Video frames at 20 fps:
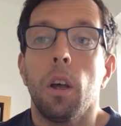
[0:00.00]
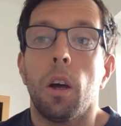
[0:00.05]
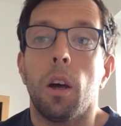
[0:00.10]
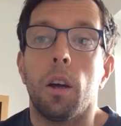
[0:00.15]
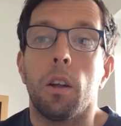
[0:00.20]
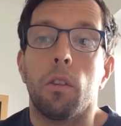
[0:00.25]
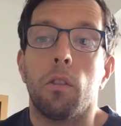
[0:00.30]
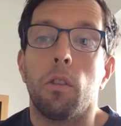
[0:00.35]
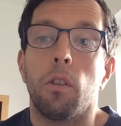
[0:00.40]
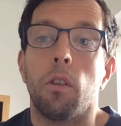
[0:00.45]

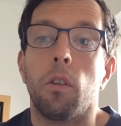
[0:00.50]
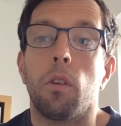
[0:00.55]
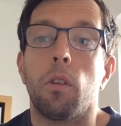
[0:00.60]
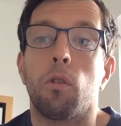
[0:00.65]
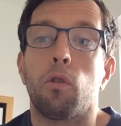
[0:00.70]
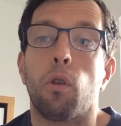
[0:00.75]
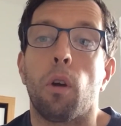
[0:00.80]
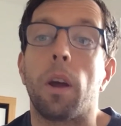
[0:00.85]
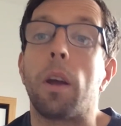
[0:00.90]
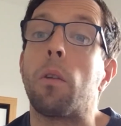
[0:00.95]
to
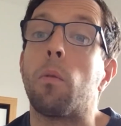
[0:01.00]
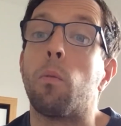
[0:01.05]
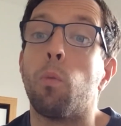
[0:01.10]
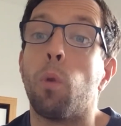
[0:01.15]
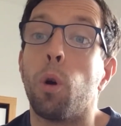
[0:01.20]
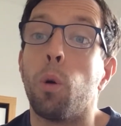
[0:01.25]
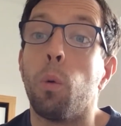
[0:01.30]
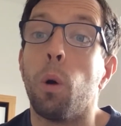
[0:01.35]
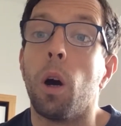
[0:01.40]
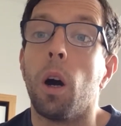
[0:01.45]
try and
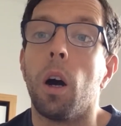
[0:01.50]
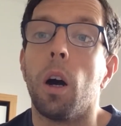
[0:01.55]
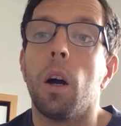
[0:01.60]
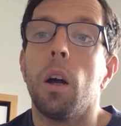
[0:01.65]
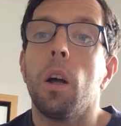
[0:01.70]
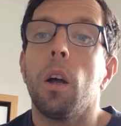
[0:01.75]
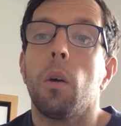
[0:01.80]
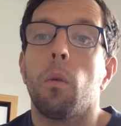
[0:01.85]
woo her.